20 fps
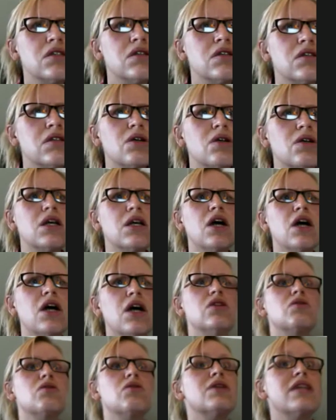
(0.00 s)

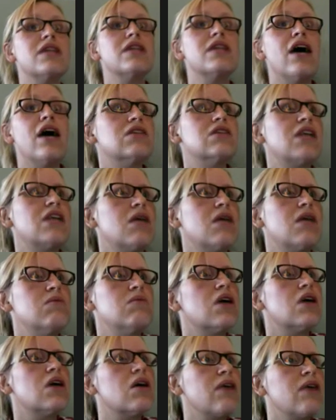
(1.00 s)
3,000 names
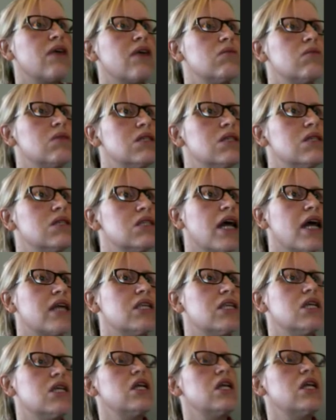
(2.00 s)
are randomly
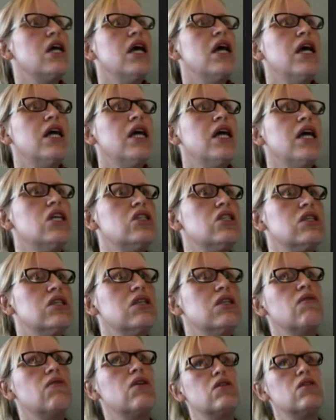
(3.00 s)
selected. Each
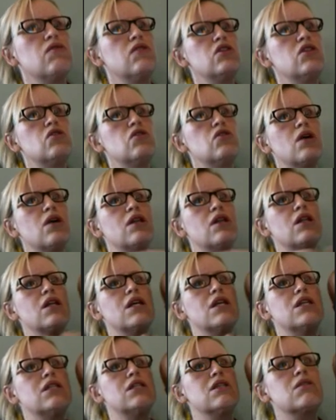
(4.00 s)
individual on the
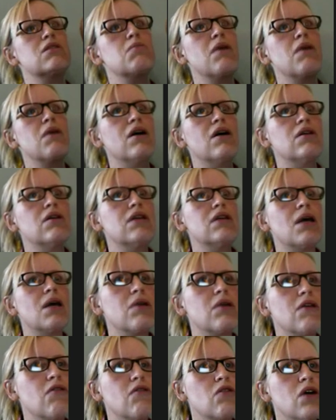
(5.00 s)
list is mailed a
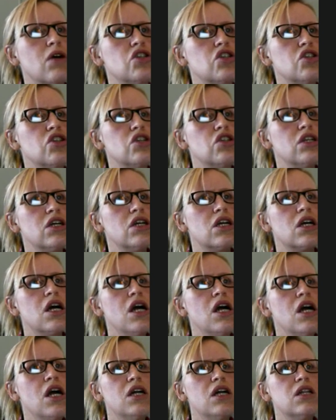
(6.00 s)
brief questionnaire.
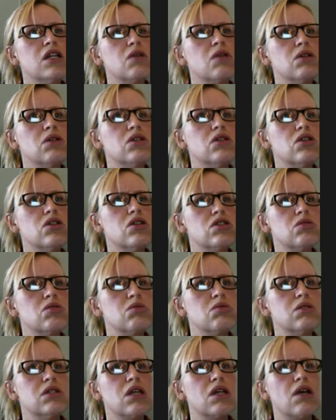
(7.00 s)
The researchers
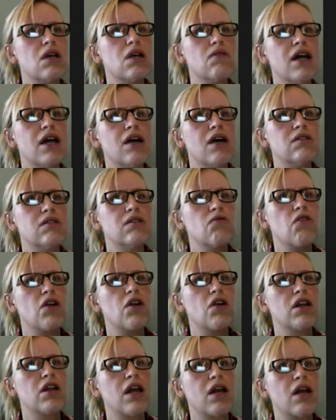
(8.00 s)
received
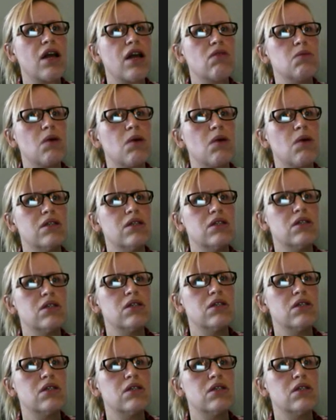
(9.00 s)
1,049 responses. The